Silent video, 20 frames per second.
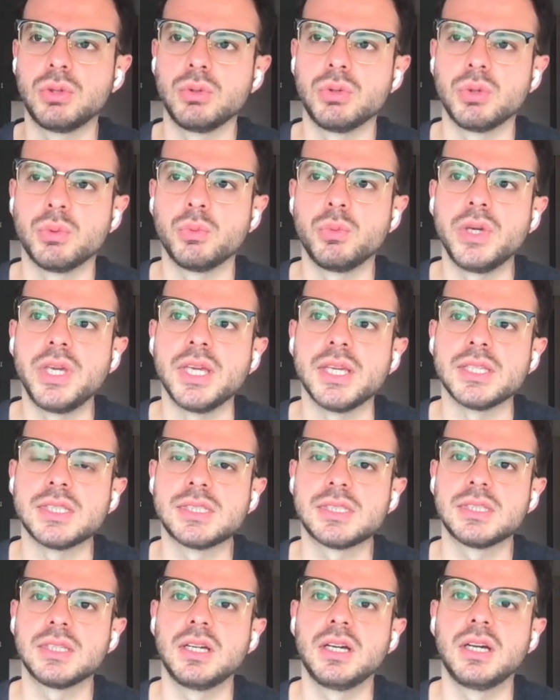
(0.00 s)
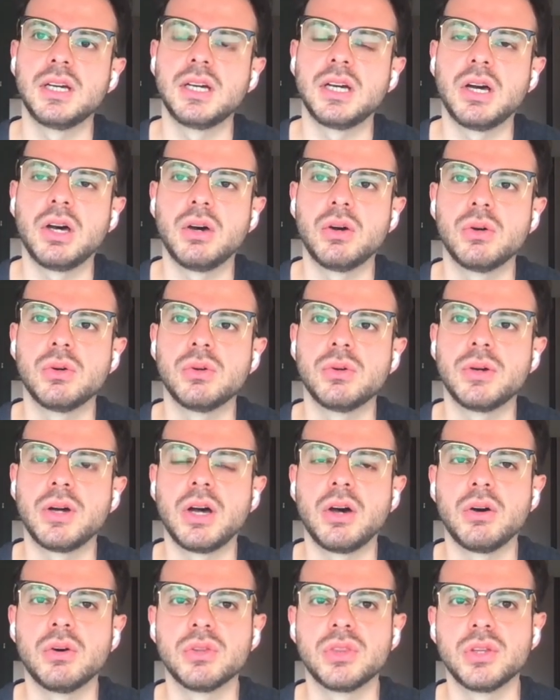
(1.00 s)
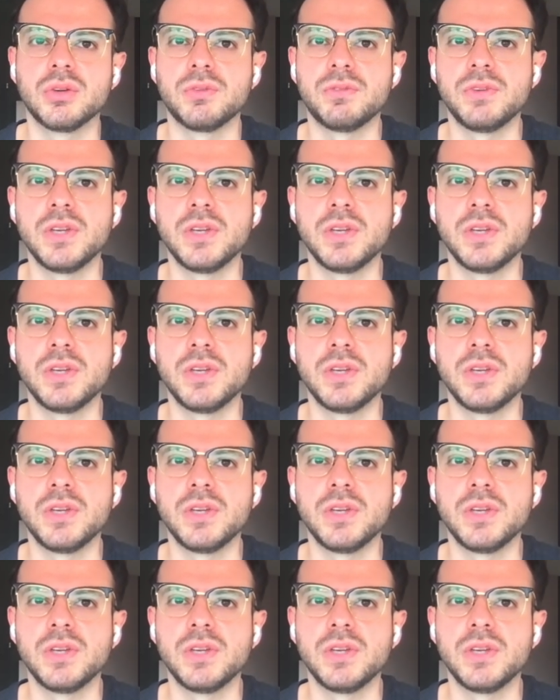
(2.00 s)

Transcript: through the weeks how